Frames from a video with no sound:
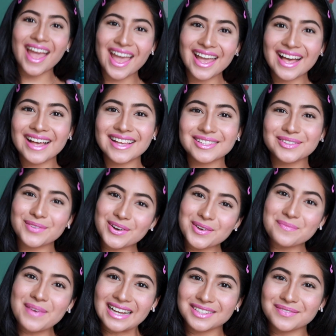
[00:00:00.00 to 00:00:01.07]
Hey guys,
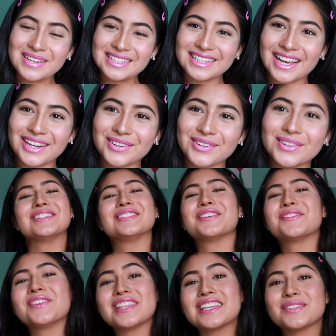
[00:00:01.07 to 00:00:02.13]
welcome back to my channel.
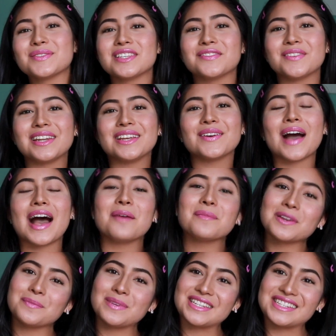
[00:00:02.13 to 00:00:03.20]
So for this week's video, I'm
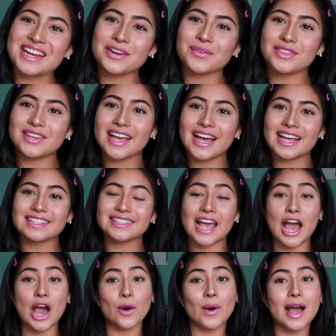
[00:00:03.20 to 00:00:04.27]
gonna be sharing with you guys
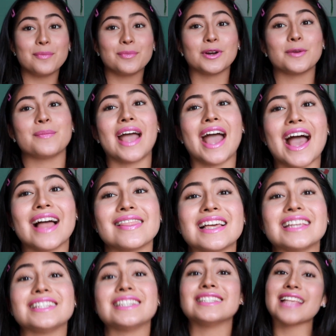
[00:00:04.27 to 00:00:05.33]
how I perm my
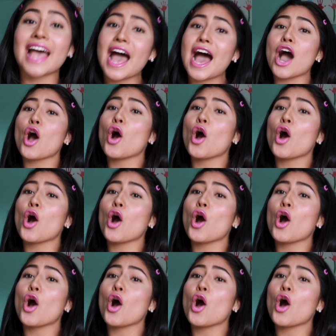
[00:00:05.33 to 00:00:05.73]
eyelashes at